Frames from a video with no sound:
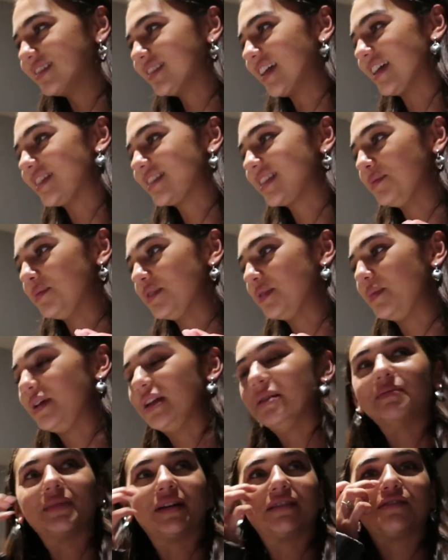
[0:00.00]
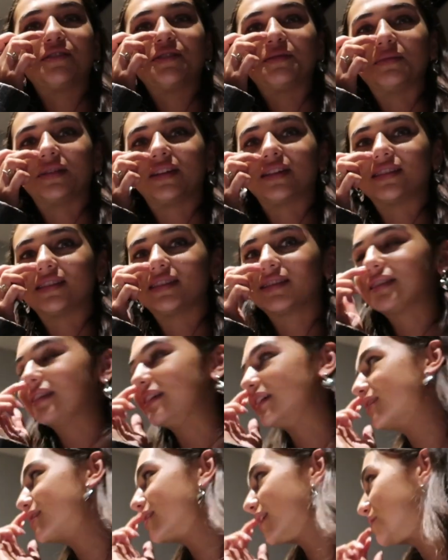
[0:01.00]
that someone's been in my room because
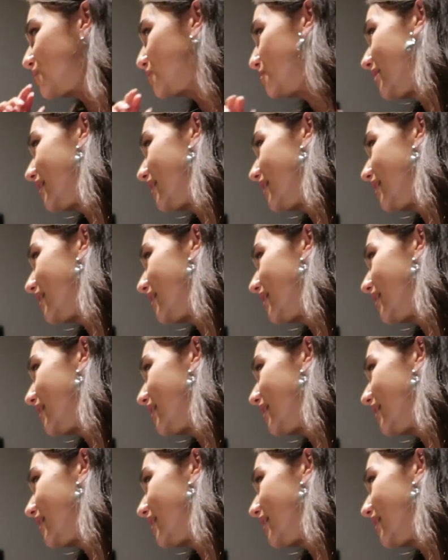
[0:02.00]
it's such a